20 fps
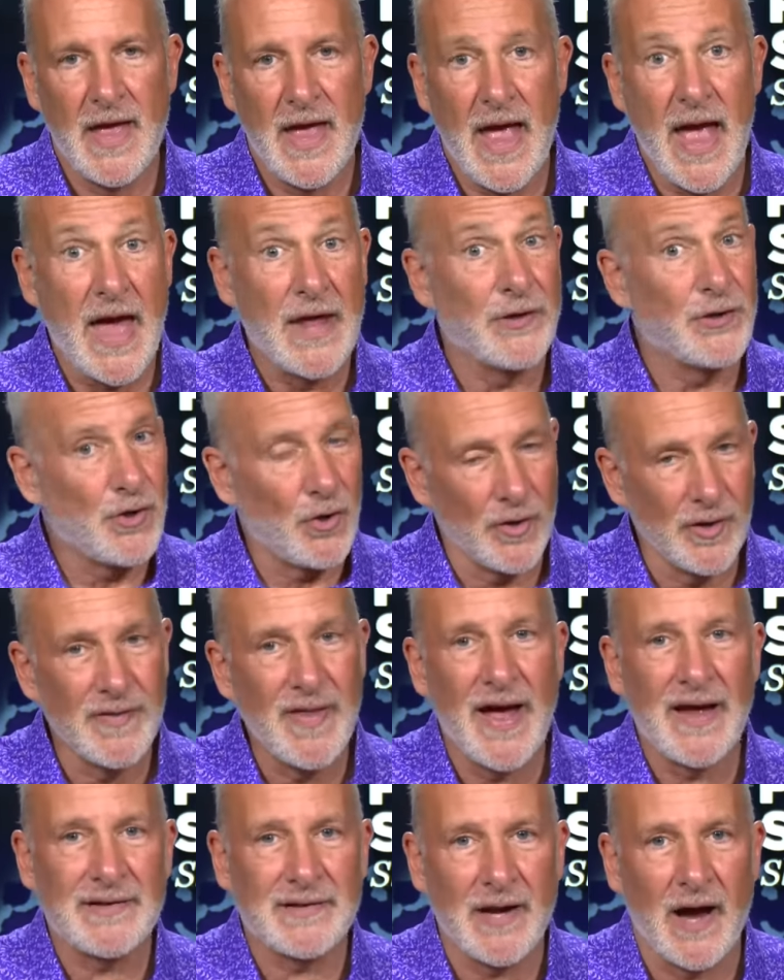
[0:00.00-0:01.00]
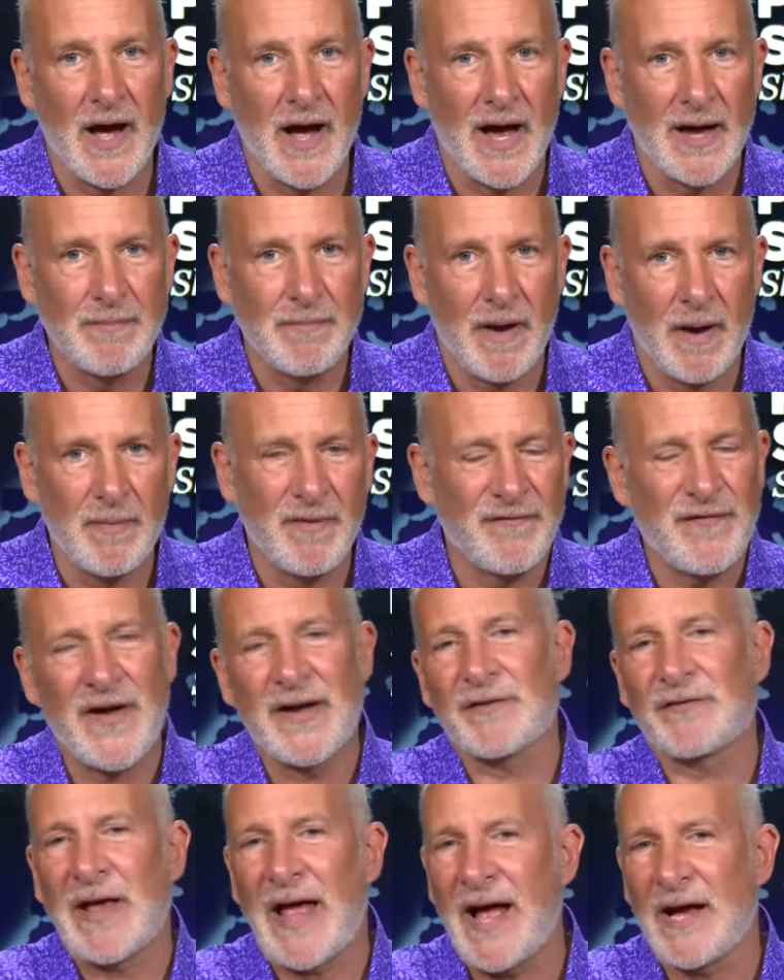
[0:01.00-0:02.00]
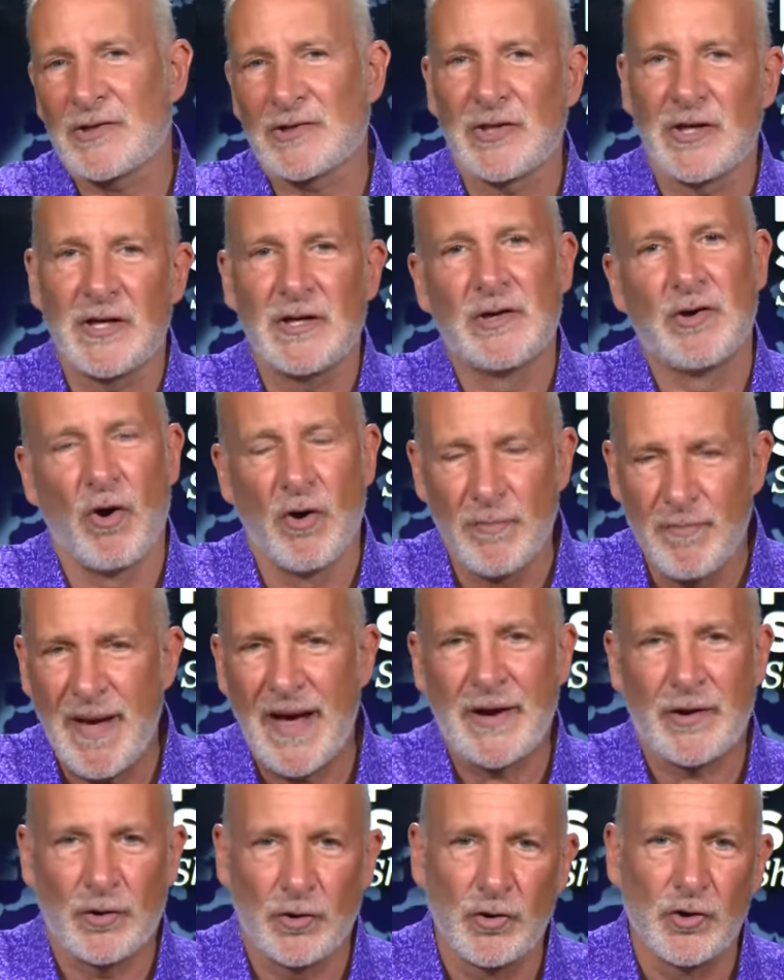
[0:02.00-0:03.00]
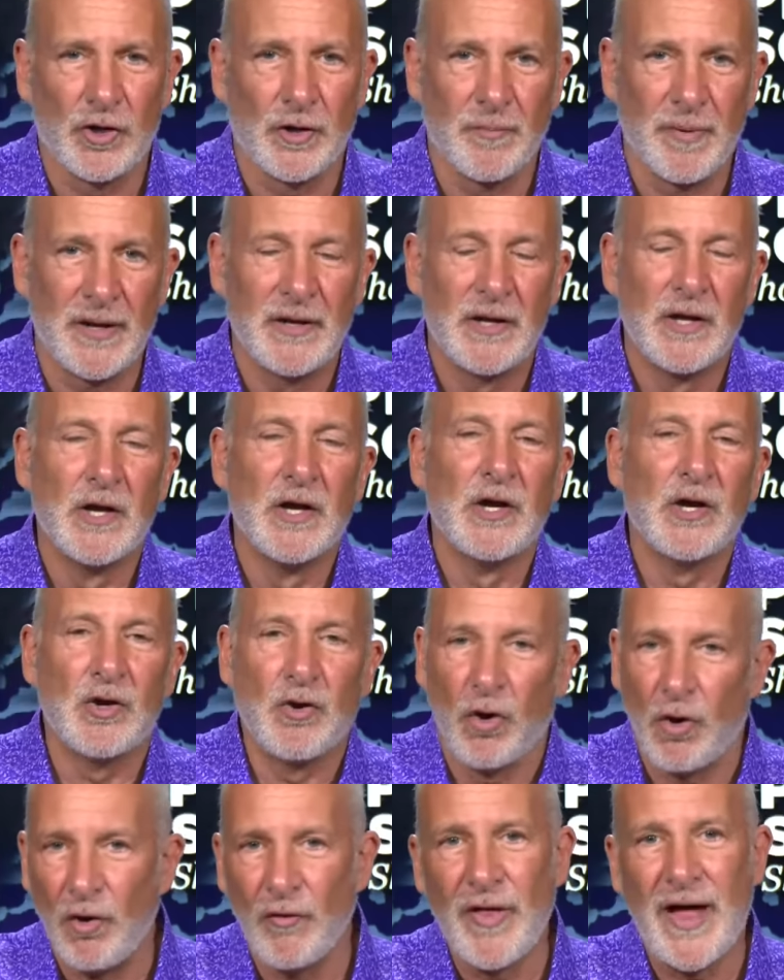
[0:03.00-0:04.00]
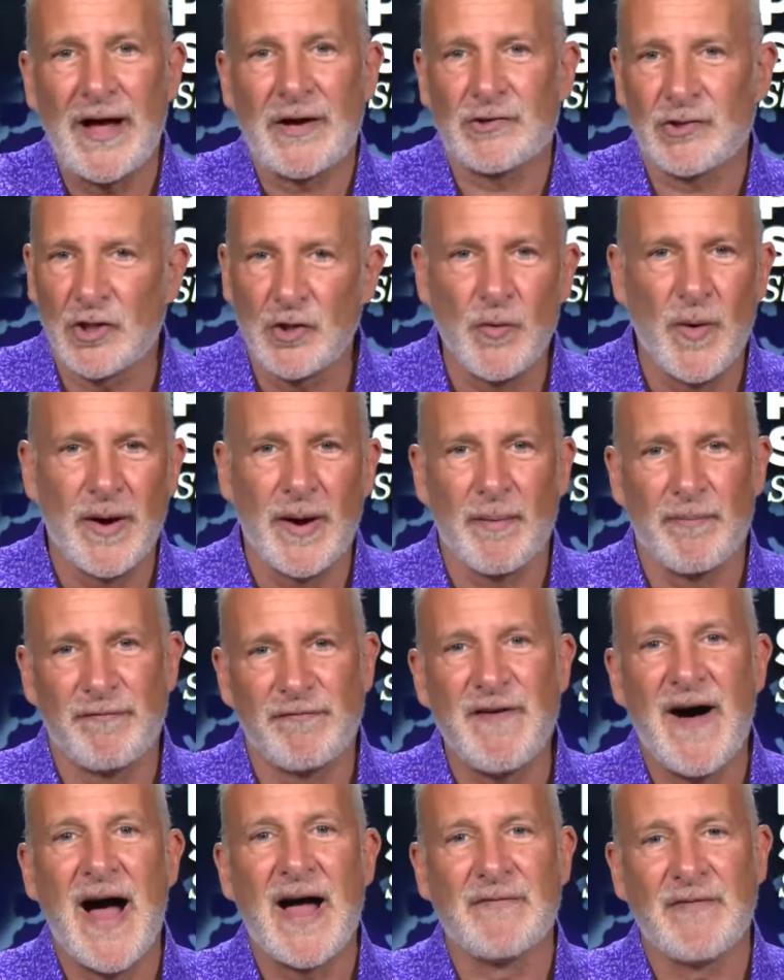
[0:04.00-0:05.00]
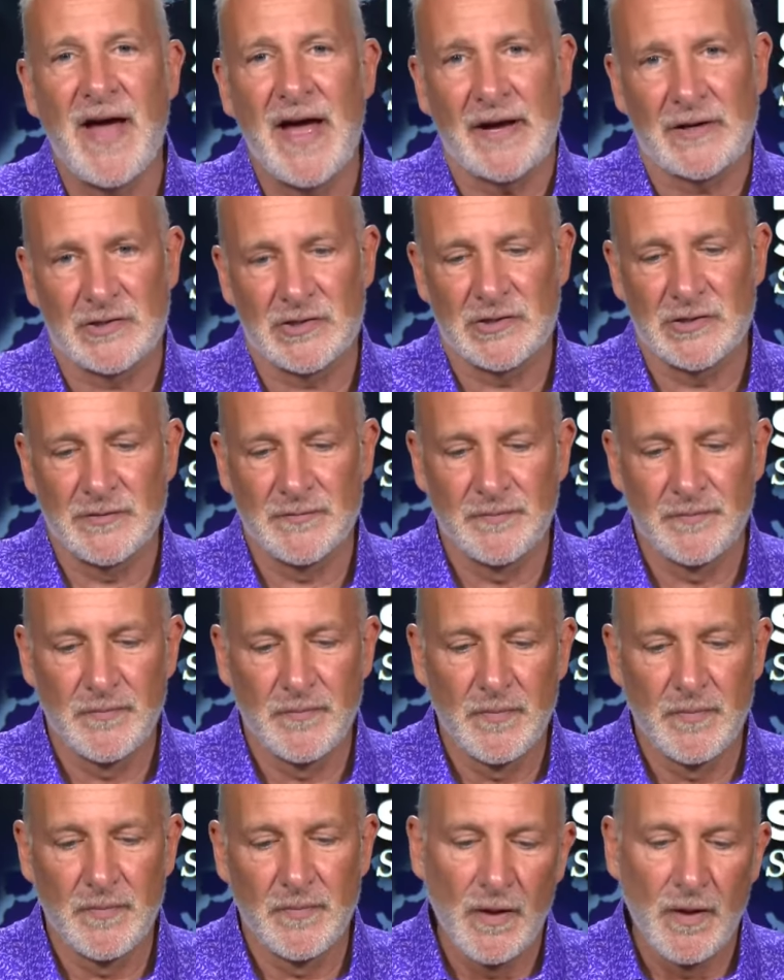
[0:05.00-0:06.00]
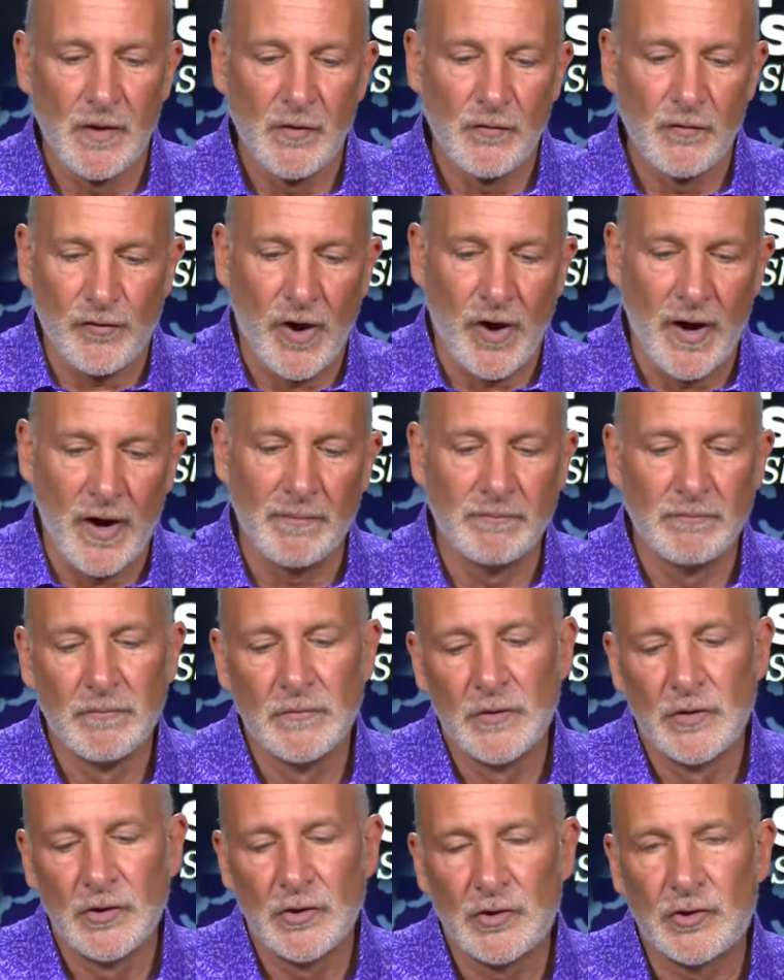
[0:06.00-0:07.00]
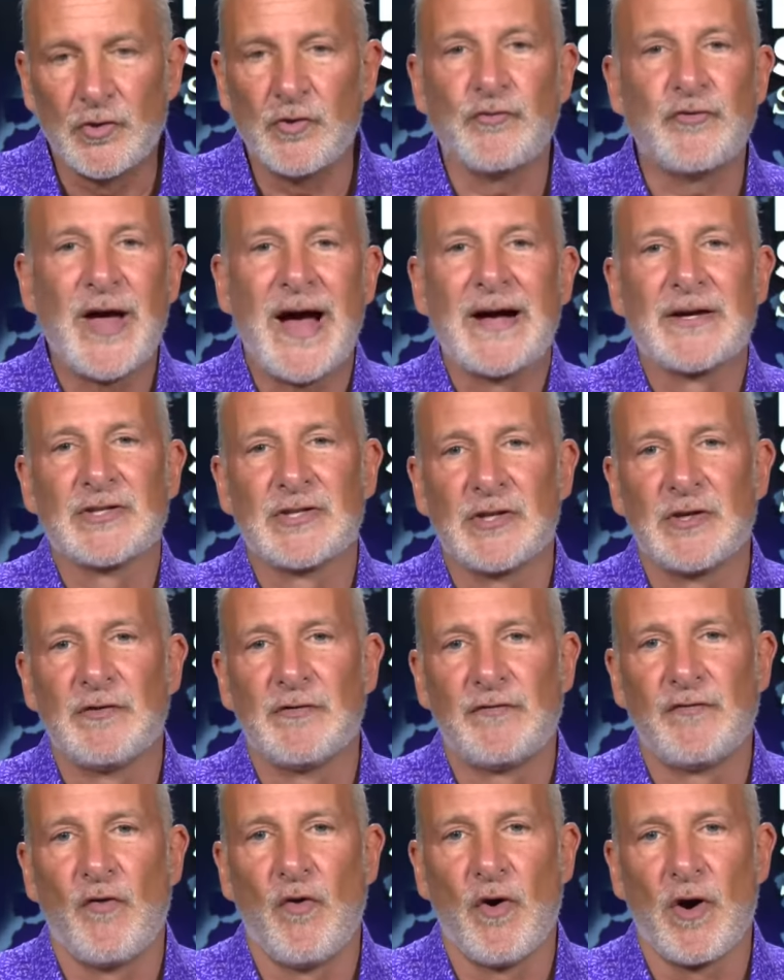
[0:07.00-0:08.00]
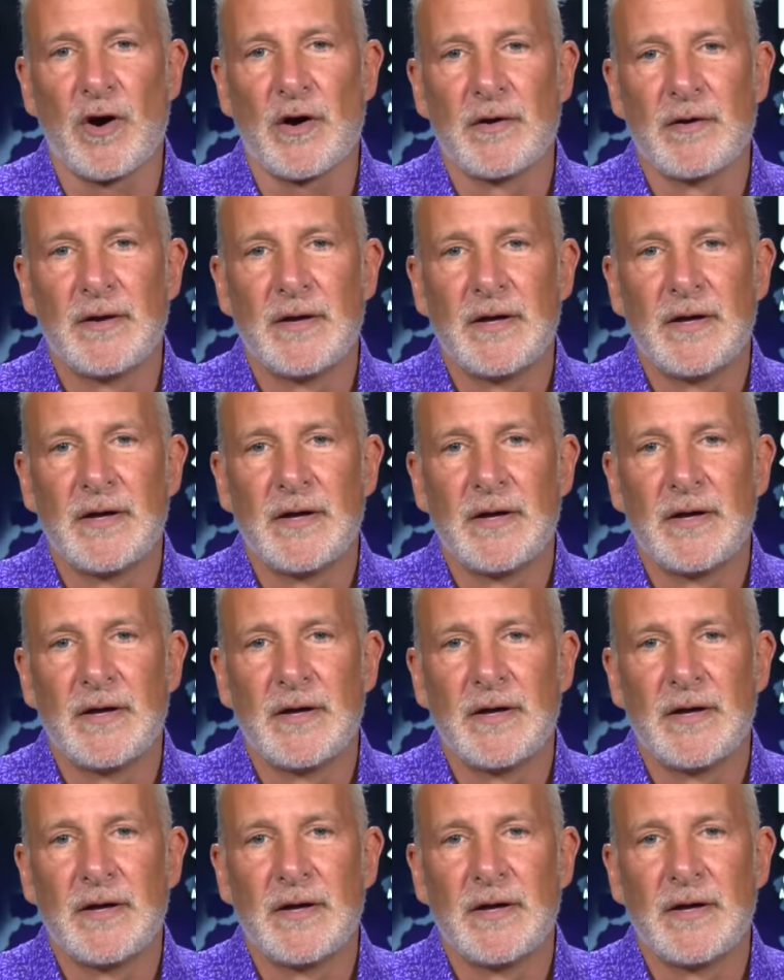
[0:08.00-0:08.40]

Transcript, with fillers: And during that time, I mean, in fact, actually going back earlier, but Gold actually went up 5x from 2004,